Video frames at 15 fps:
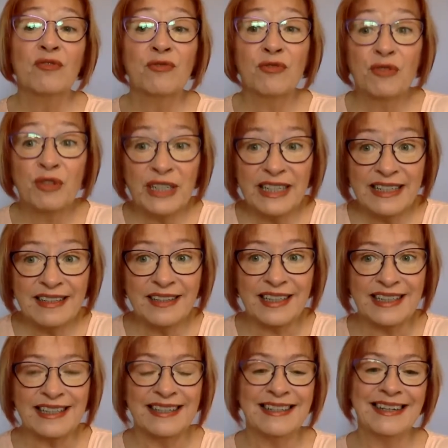
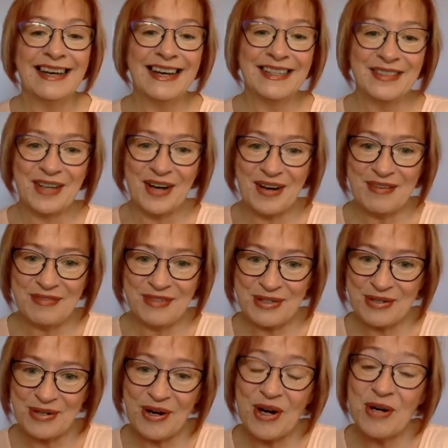freely and of
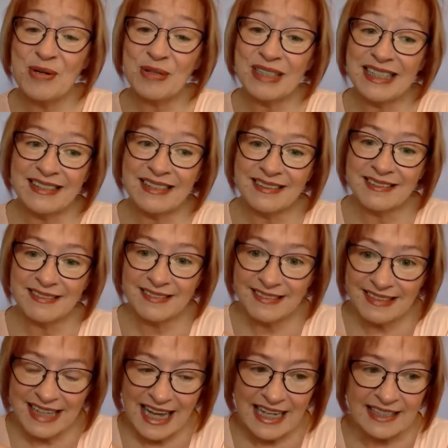your own
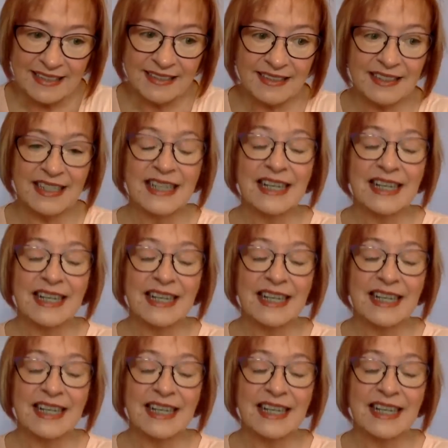consent,